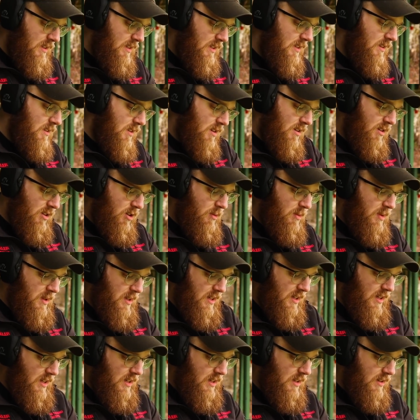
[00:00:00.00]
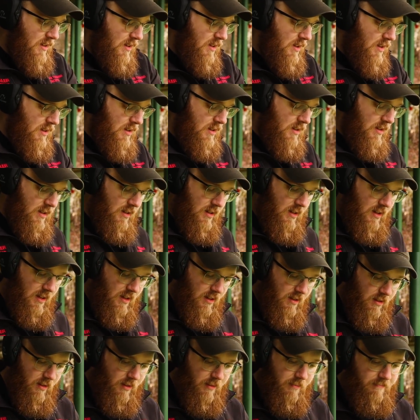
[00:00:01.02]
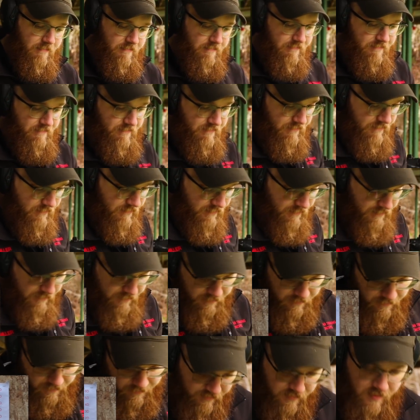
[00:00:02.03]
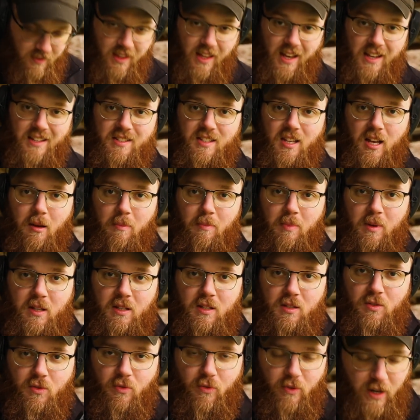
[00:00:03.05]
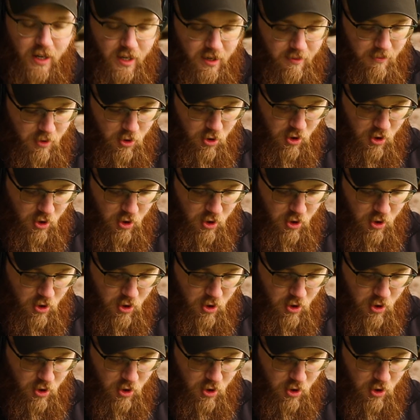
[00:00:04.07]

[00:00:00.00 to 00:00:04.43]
Hey there. Last up is Freedom